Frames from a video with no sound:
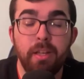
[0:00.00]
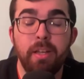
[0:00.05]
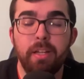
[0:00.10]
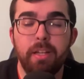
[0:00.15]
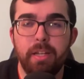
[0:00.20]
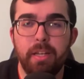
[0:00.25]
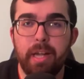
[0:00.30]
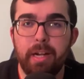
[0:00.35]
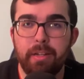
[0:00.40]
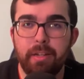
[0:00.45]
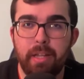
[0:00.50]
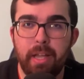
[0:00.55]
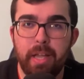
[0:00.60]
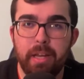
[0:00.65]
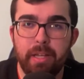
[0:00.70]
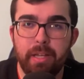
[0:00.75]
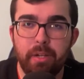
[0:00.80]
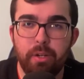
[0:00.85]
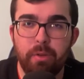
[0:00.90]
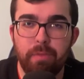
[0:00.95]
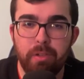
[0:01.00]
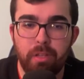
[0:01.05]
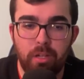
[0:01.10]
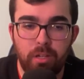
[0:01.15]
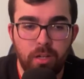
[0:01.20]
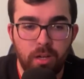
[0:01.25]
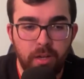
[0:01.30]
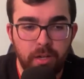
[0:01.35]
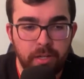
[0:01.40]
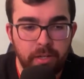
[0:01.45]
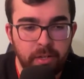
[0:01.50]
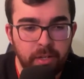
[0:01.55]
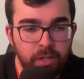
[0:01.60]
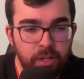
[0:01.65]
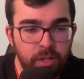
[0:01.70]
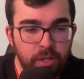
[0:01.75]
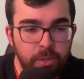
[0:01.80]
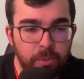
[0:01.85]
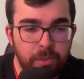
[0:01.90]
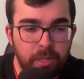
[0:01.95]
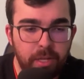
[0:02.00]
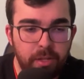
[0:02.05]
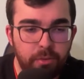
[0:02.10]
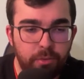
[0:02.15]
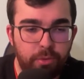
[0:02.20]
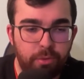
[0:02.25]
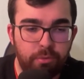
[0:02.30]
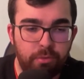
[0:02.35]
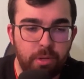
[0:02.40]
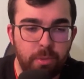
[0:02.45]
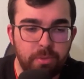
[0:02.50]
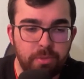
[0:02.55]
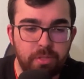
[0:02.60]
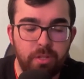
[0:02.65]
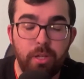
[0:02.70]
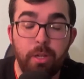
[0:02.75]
connecting, handing it over to Lawton, who then throws it.